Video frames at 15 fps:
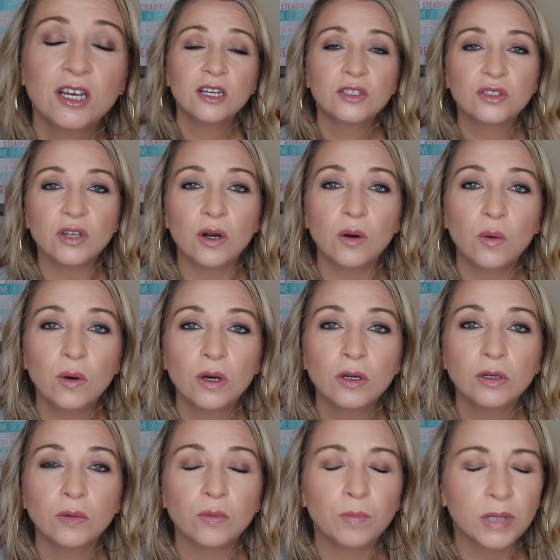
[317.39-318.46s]
So
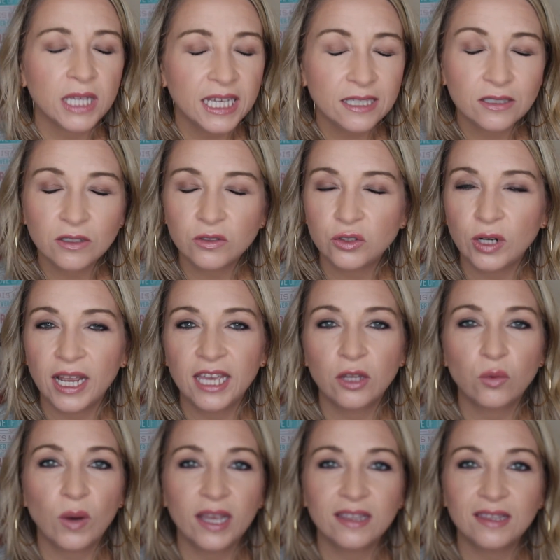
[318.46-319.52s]
please don't try
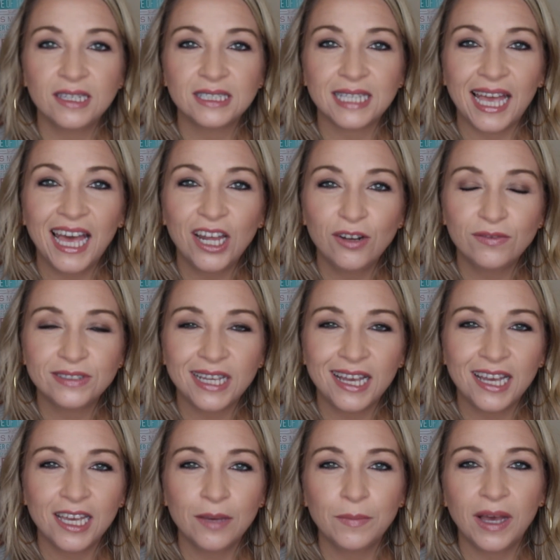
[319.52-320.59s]
and write these ahead of
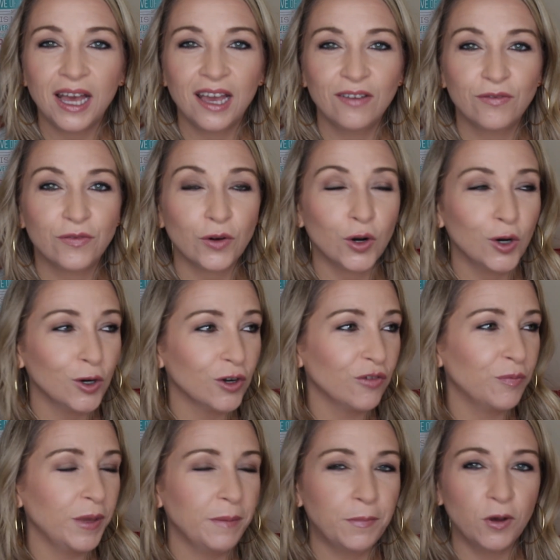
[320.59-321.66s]
time. I've heard
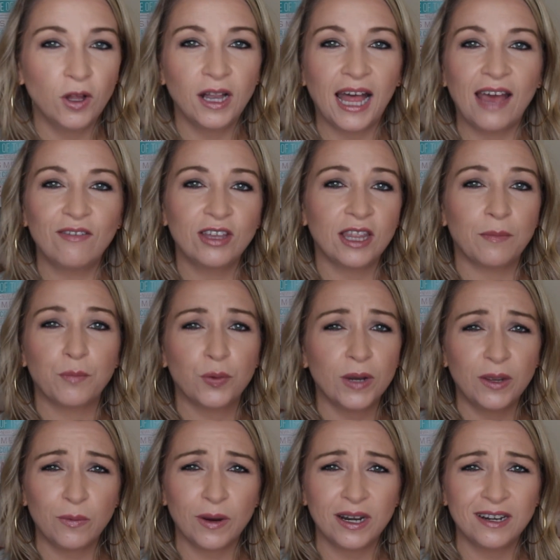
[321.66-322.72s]
of people having them
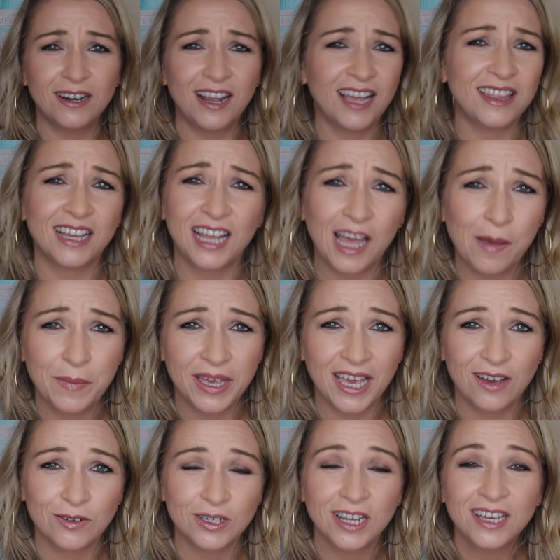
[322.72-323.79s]
pre-written and then coming
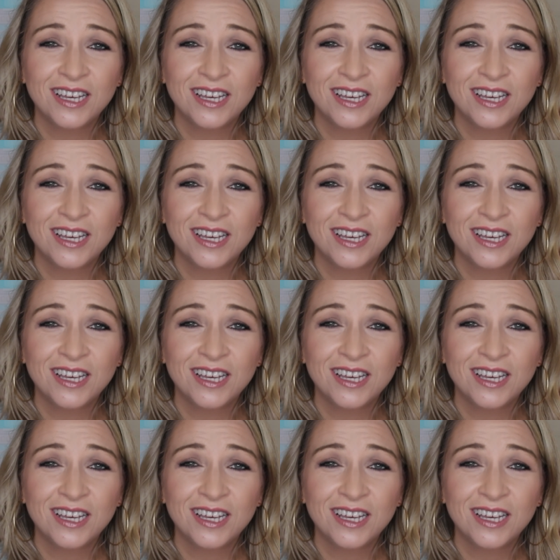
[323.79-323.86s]
out